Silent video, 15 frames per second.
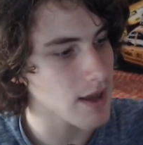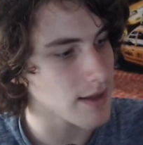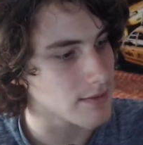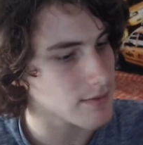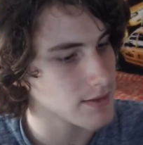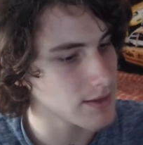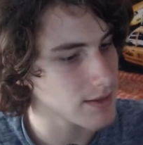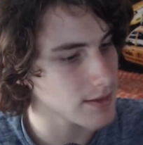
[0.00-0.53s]

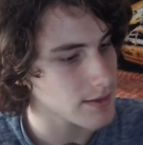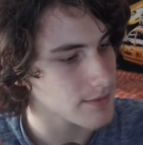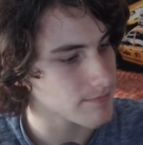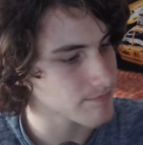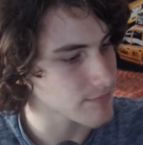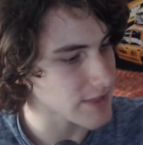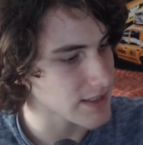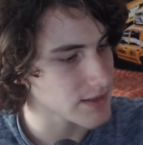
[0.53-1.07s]

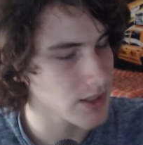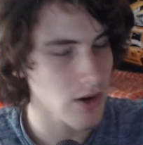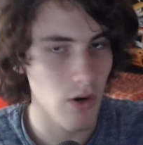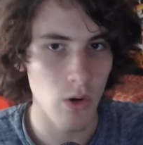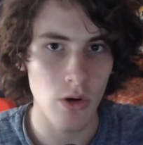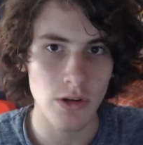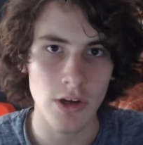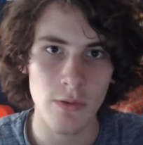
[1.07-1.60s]
The
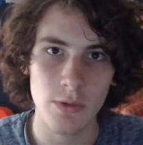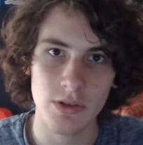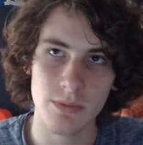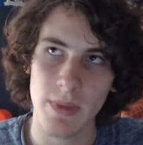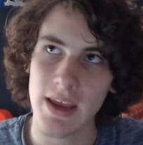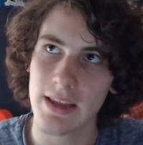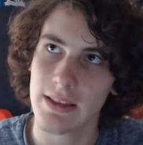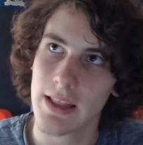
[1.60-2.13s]
order was
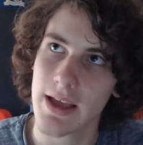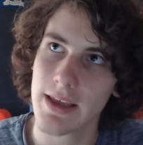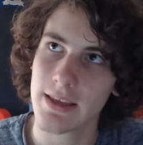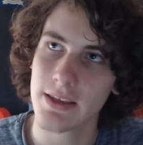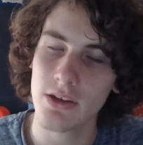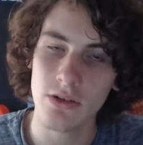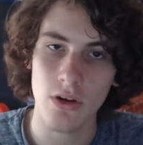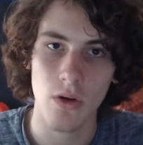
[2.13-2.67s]
made like,
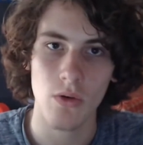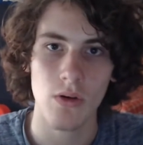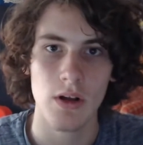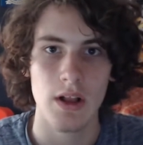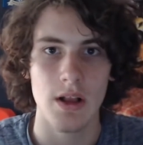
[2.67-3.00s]
you know,